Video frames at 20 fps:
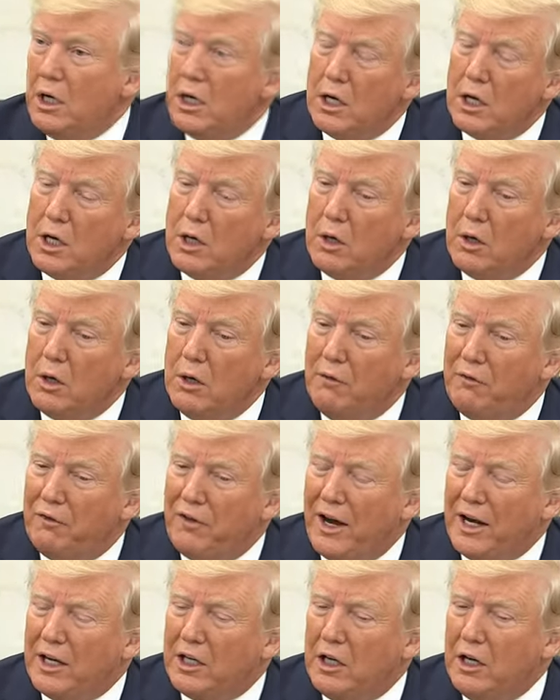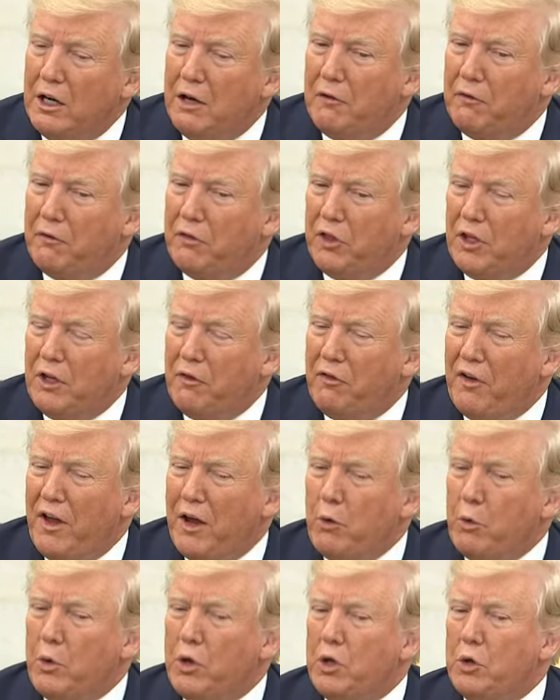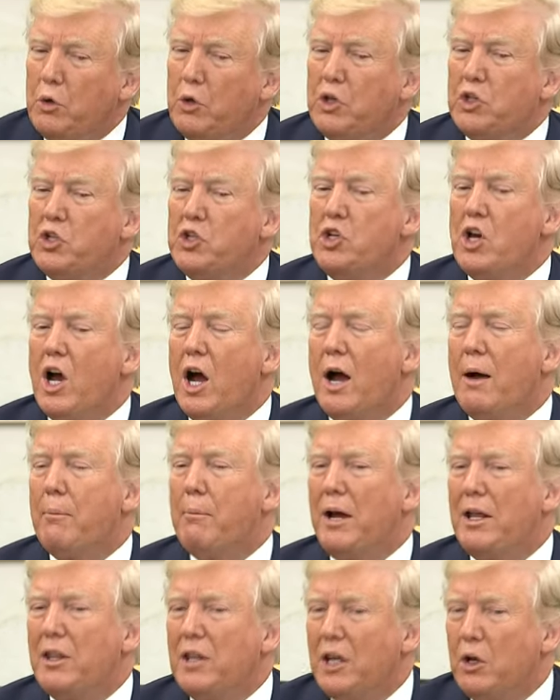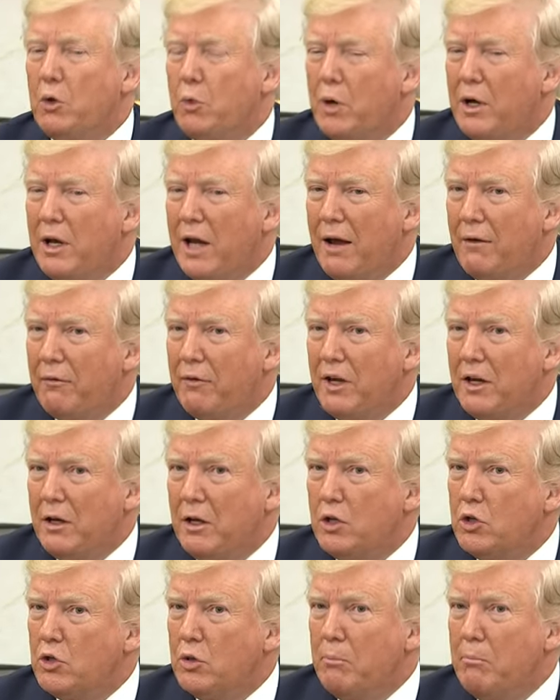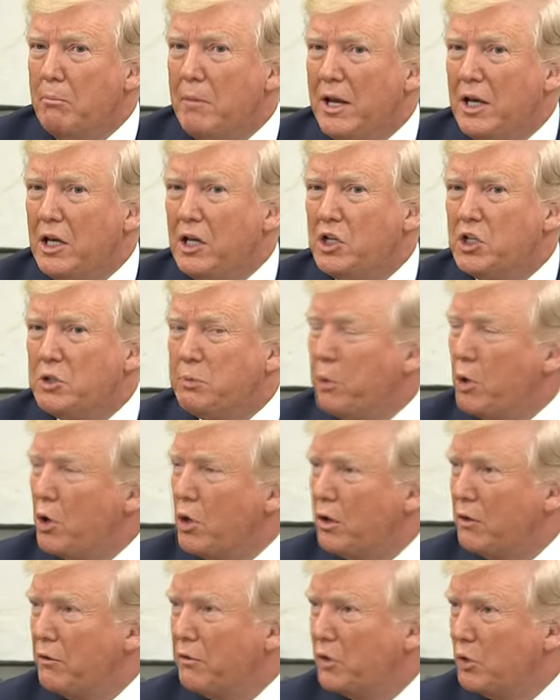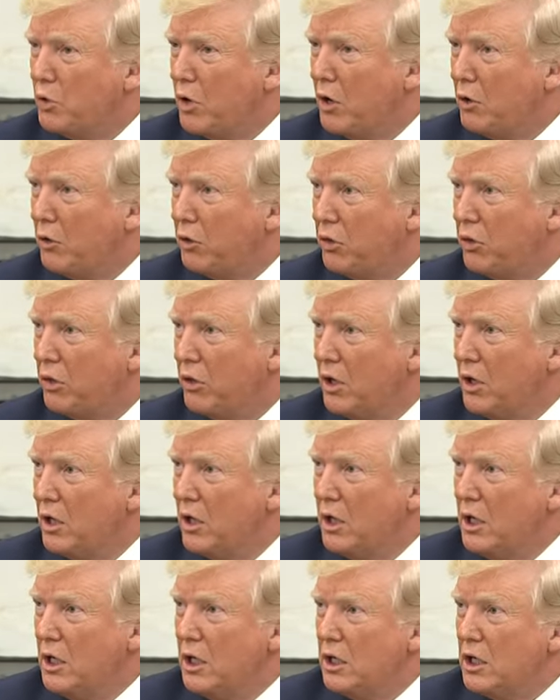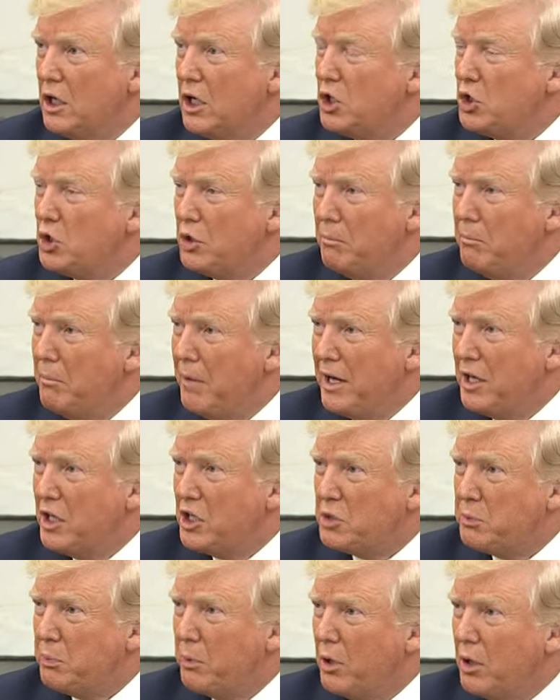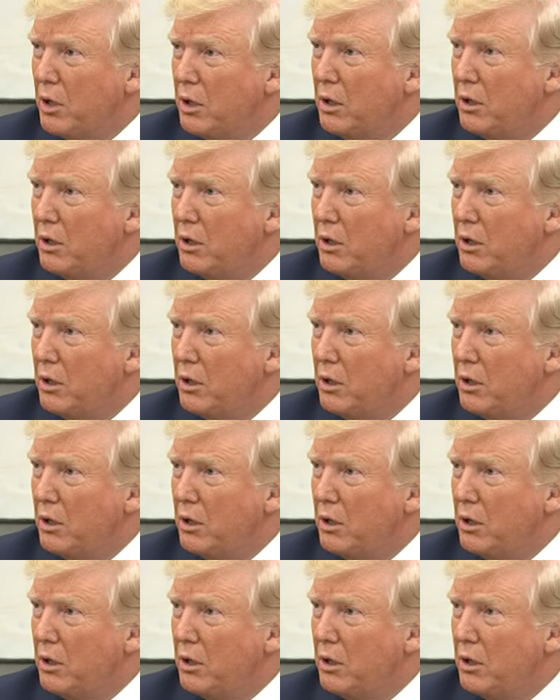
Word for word: Uh, in fact, if the Fed would do its job, I think we'd have a tremendous spurt of growth, a tremendous spurt.